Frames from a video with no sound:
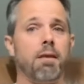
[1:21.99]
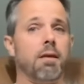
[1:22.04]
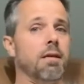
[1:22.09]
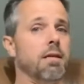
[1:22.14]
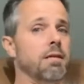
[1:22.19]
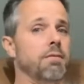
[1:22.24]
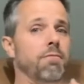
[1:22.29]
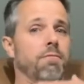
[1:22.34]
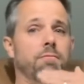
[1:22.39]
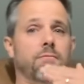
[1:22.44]

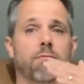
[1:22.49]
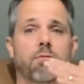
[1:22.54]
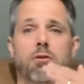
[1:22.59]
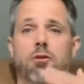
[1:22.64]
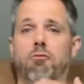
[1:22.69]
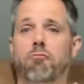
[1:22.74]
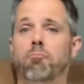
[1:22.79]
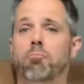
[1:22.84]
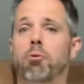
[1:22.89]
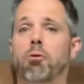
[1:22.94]

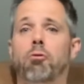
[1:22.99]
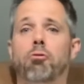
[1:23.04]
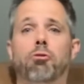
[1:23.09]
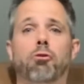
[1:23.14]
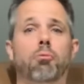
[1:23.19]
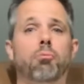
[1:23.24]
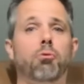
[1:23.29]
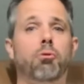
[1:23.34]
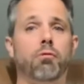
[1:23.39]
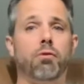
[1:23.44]
If both are
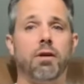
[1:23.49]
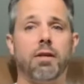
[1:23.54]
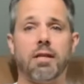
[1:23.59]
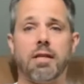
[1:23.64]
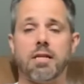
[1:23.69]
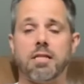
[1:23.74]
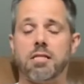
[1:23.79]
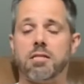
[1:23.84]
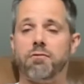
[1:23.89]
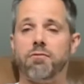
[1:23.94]
moving,
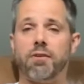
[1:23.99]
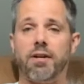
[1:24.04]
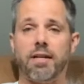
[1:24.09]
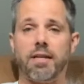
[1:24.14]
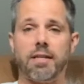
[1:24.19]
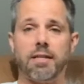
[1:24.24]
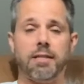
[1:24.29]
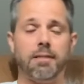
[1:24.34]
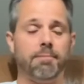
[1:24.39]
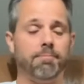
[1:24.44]
that's
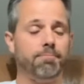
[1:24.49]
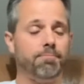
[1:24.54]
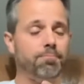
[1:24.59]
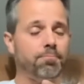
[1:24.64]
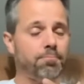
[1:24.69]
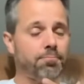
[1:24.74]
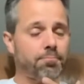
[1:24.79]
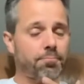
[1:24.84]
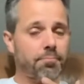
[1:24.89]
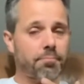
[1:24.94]
fine.
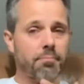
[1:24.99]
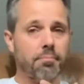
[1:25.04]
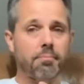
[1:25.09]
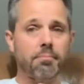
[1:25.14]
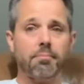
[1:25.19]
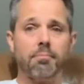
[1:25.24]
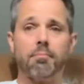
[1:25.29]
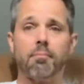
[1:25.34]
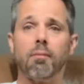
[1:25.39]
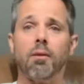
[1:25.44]

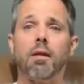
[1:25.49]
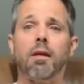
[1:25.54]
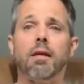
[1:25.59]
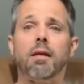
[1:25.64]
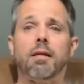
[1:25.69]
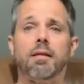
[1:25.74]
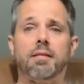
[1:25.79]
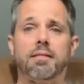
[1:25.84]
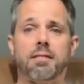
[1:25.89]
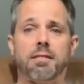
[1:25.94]

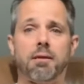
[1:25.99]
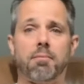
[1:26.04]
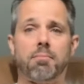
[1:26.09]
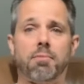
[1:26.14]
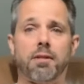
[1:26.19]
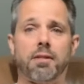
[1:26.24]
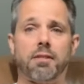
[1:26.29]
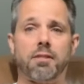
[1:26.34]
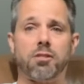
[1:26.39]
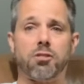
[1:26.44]
It's
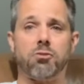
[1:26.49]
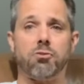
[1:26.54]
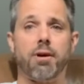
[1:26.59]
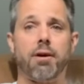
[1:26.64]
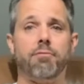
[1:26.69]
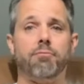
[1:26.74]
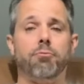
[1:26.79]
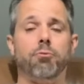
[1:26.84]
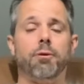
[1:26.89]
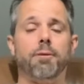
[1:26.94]
something to
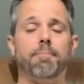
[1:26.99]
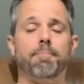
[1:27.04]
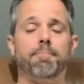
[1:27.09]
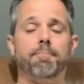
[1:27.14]
strive for.